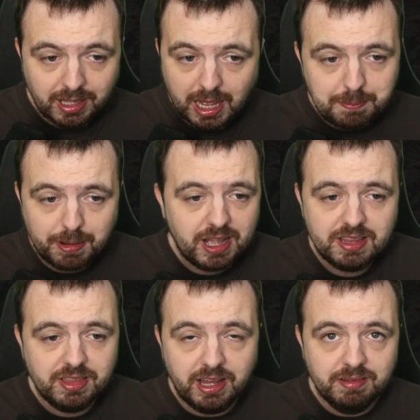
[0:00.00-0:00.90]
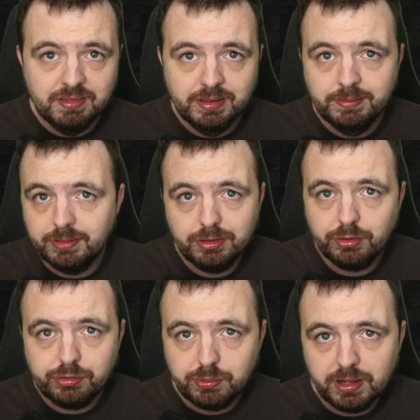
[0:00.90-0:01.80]
I'm buying that. There's
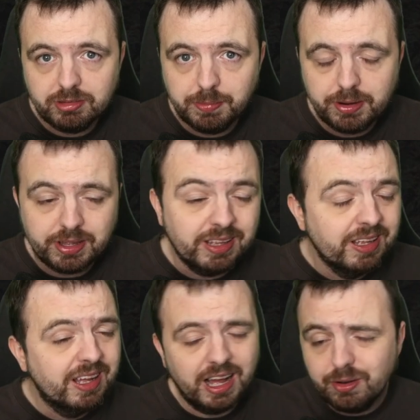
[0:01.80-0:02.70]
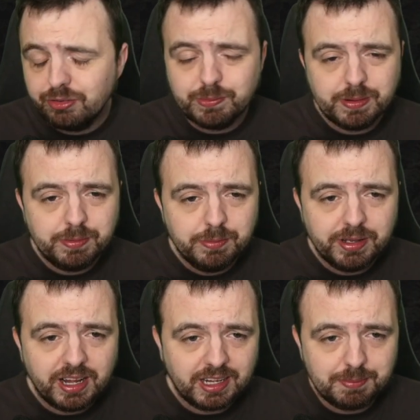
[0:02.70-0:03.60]
no two ways about it. I know some people will
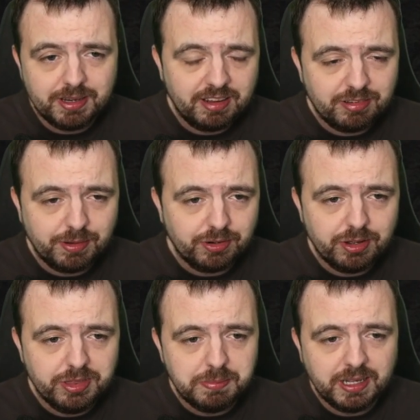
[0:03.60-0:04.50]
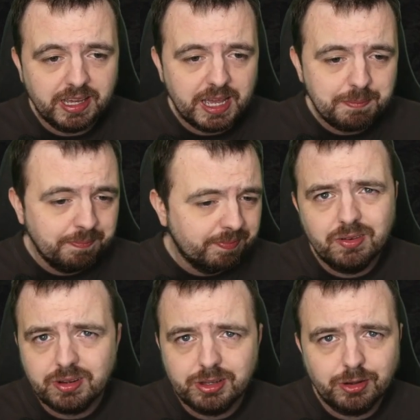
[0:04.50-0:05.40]
be like, it'd be nice if we could earn them in game.
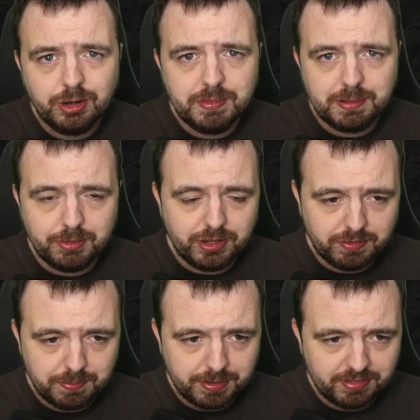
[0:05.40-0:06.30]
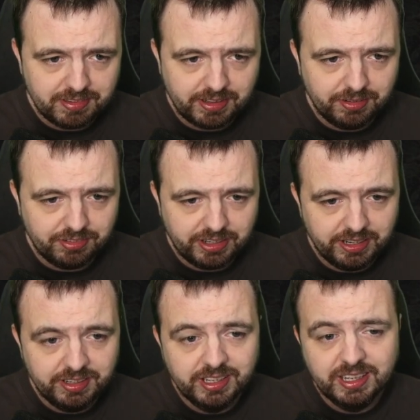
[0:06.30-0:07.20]
Look, you got to make money. You're a business. I understand.